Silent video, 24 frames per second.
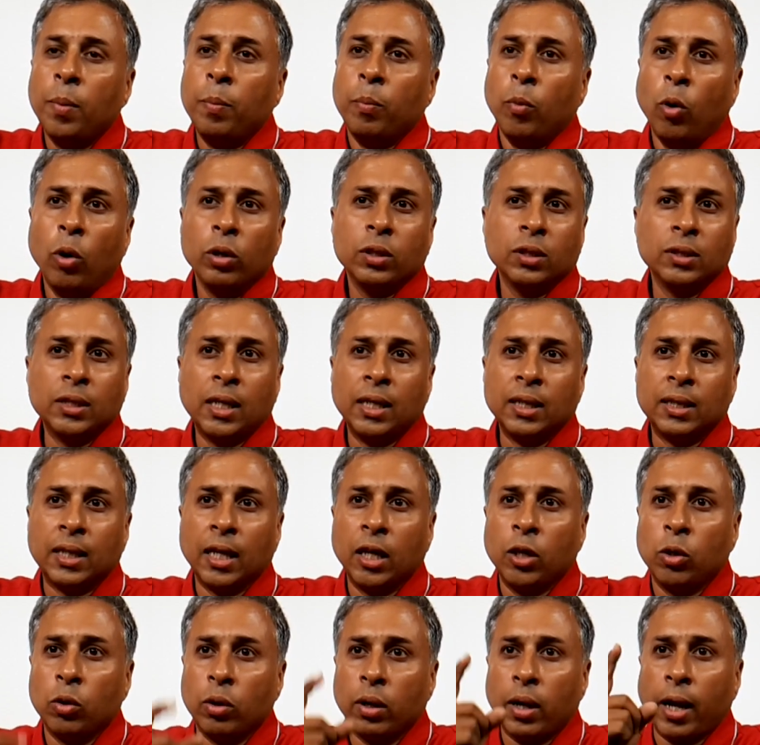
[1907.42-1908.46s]
More than
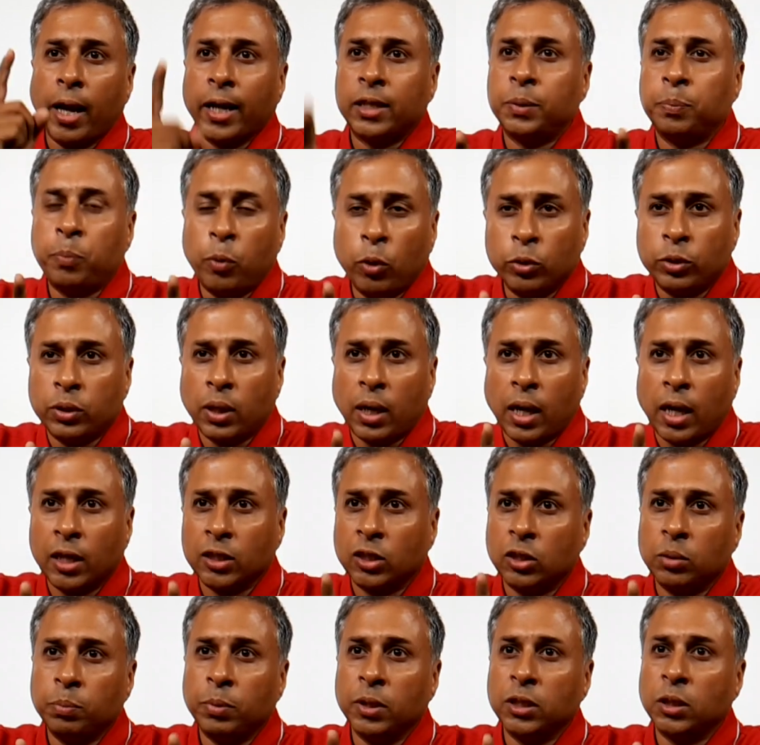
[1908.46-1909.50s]
anything, your exposure
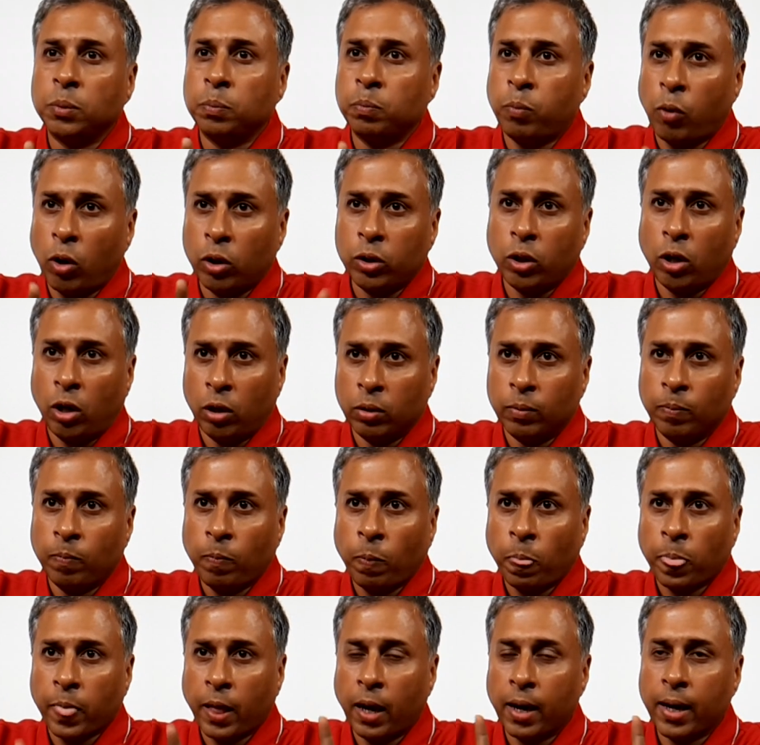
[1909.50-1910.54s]
has to be spot on.
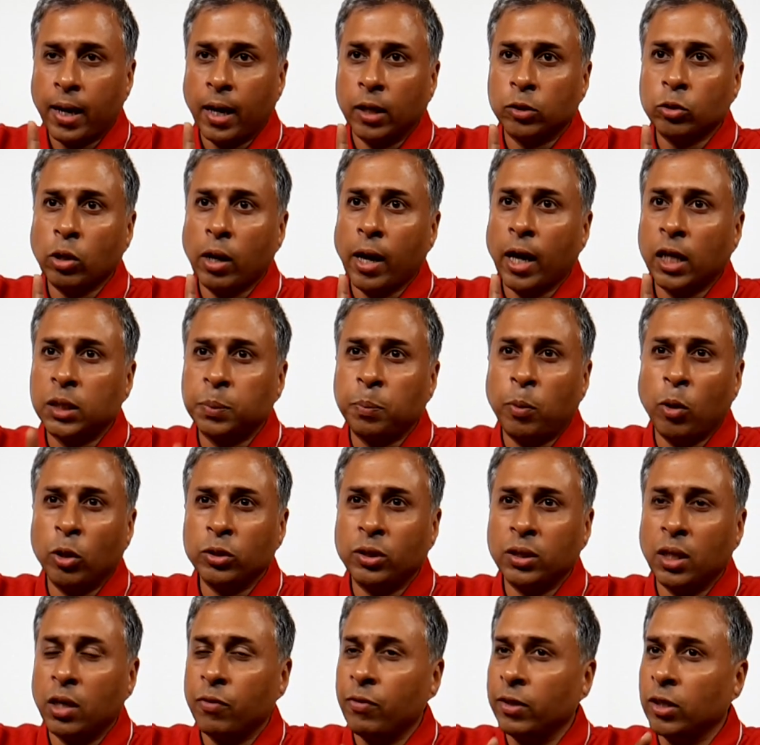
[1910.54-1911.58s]
Okay, so
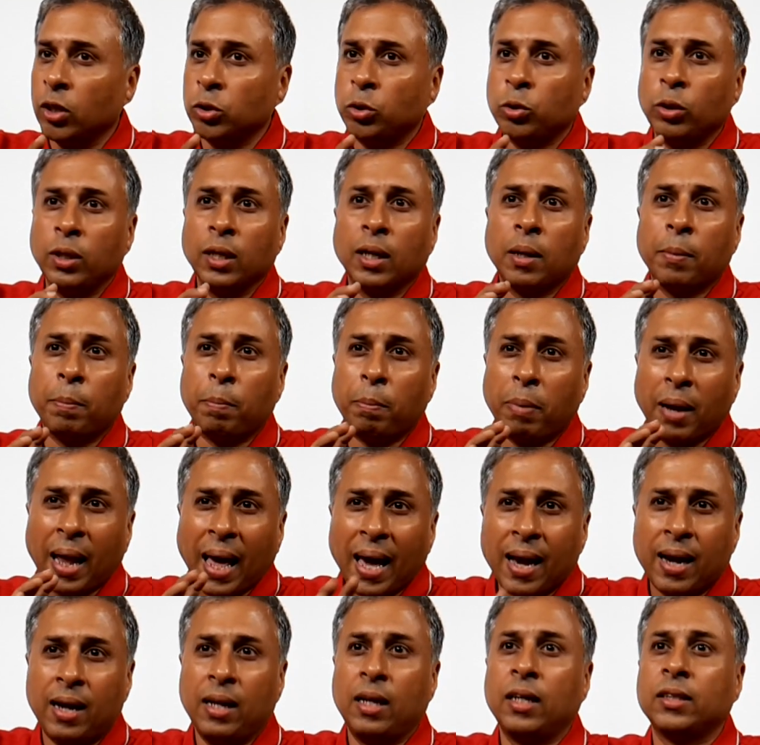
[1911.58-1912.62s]
exposure when you're shooting a
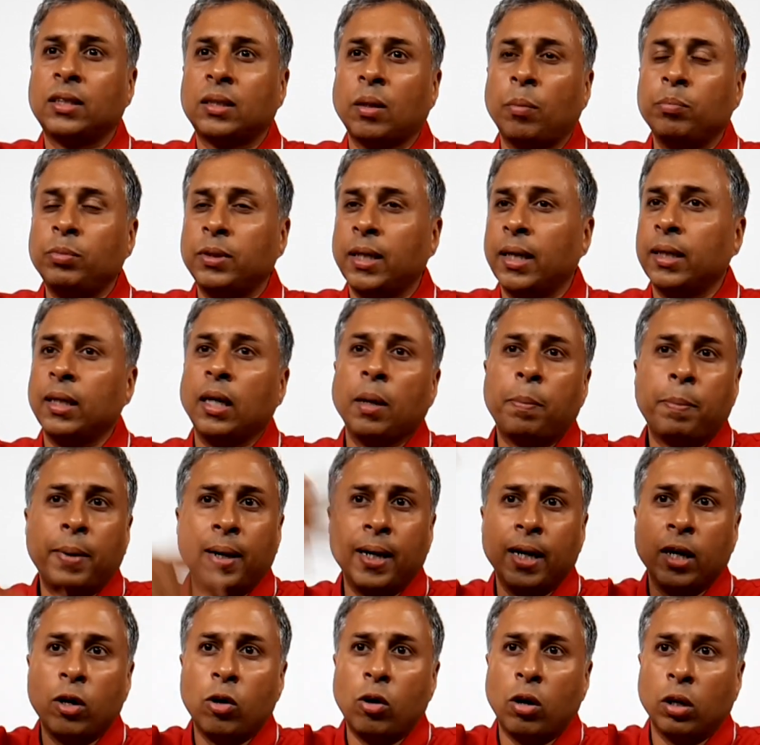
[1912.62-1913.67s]
black color subject,
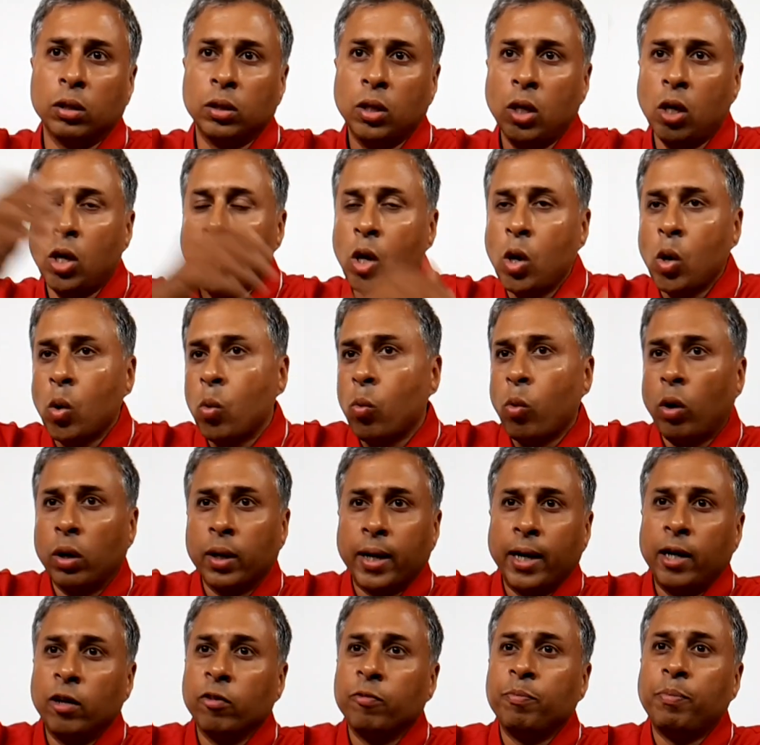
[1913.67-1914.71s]
depending on what
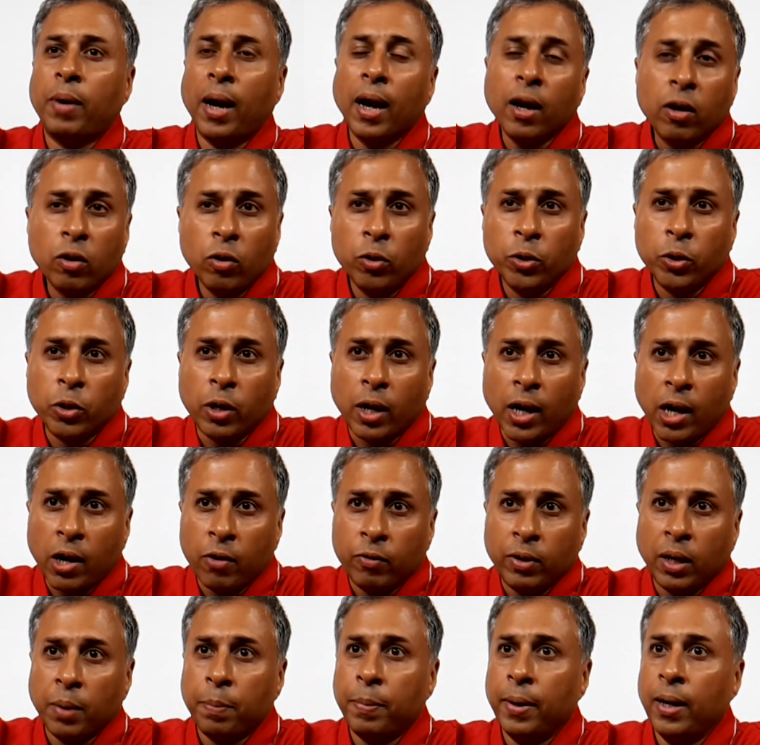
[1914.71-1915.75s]
kind of background you
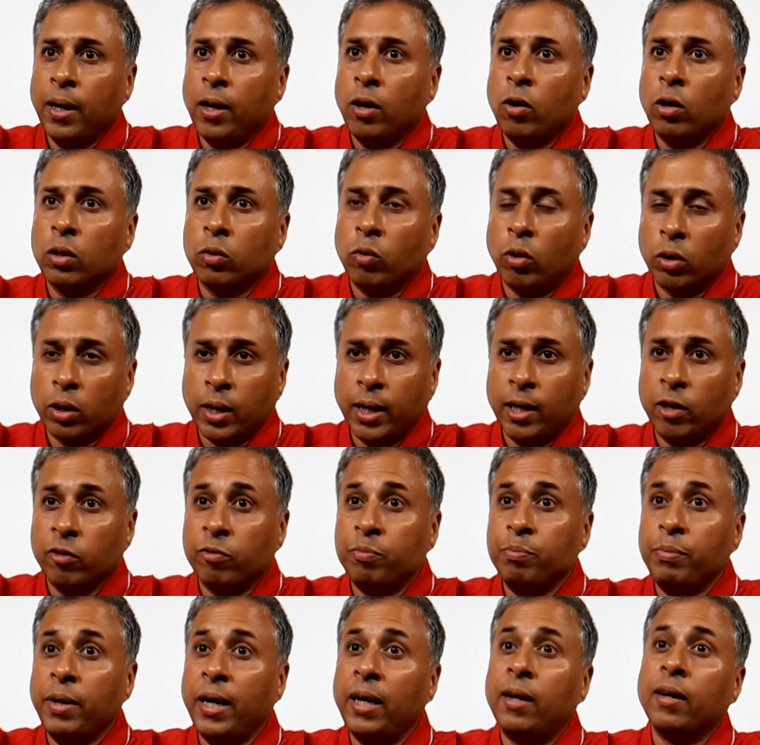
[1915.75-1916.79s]
have, depending on what kind of
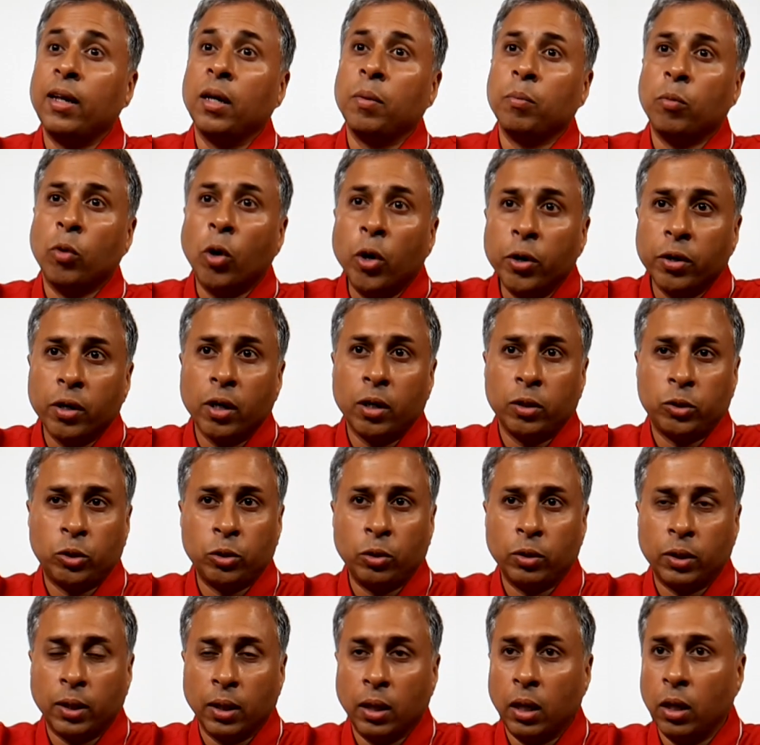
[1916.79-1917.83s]
metering mode you
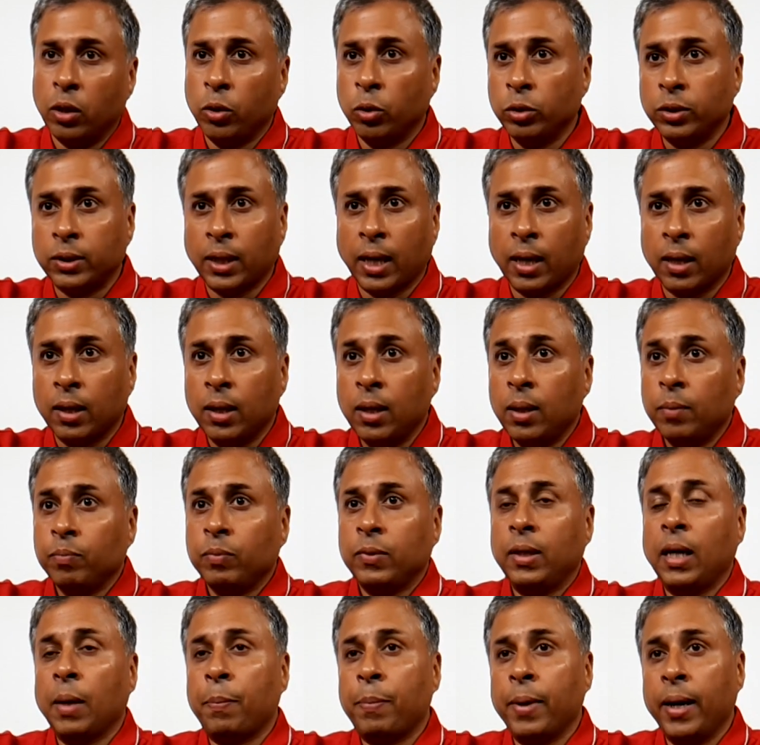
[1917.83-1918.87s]
are using,
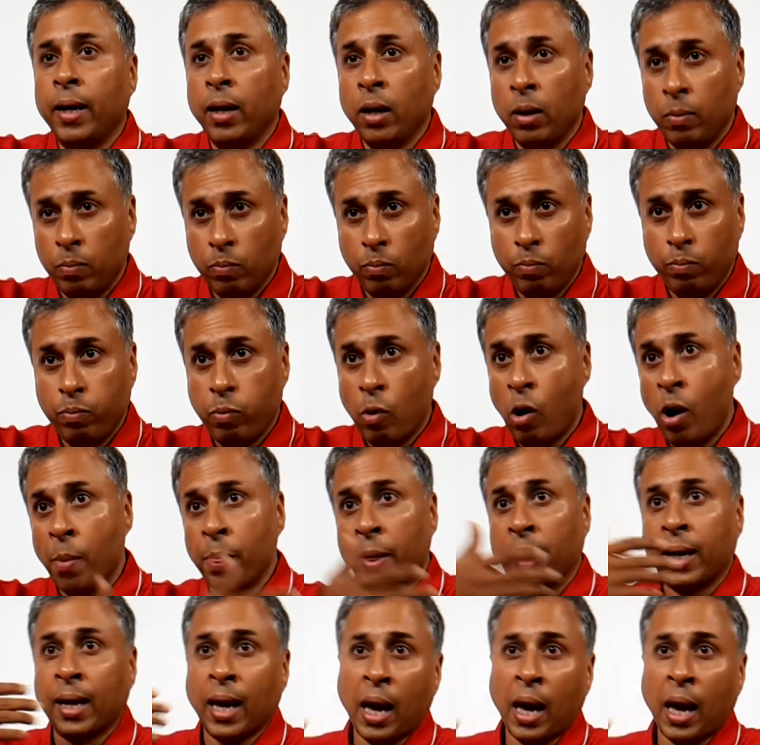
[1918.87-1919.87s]
depending on the